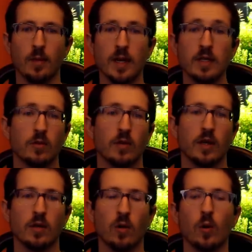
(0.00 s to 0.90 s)

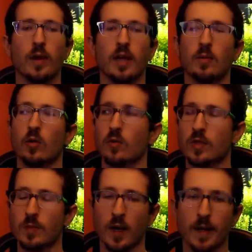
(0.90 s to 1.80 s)
integrated whole animal
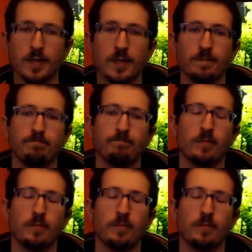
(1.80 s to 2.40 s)
response.